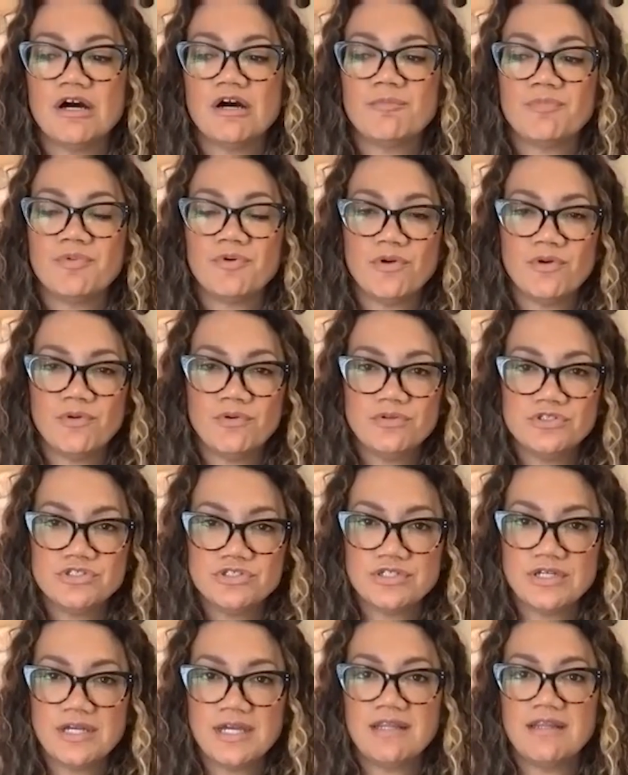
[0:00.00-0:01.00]

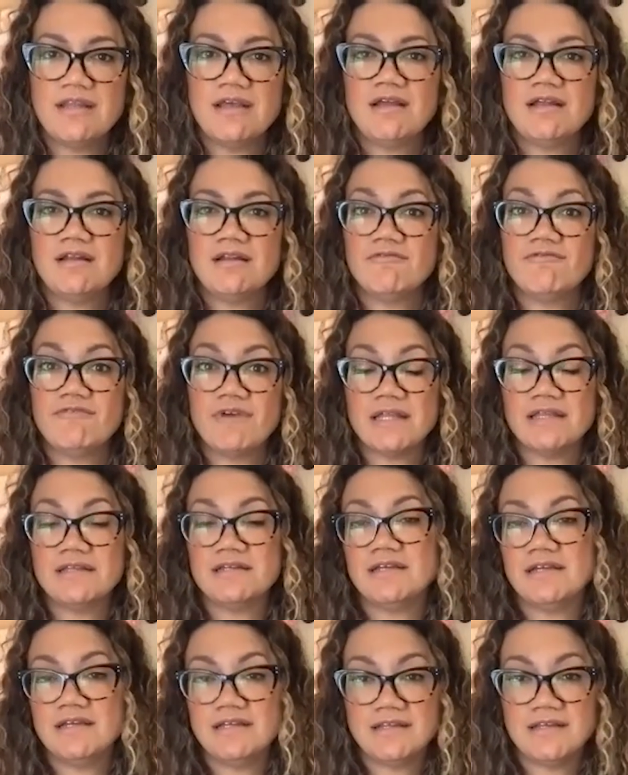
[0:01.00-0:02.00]
approach and then
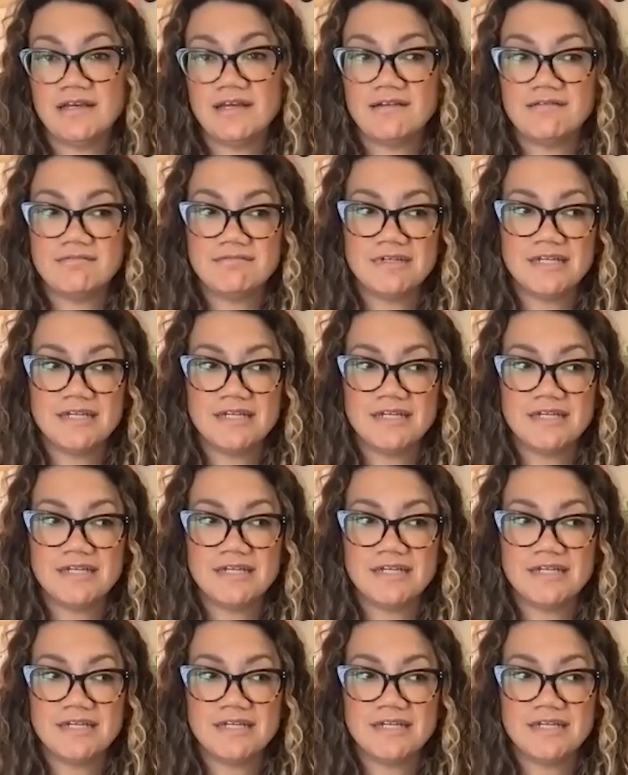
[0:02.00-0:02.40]
validate that,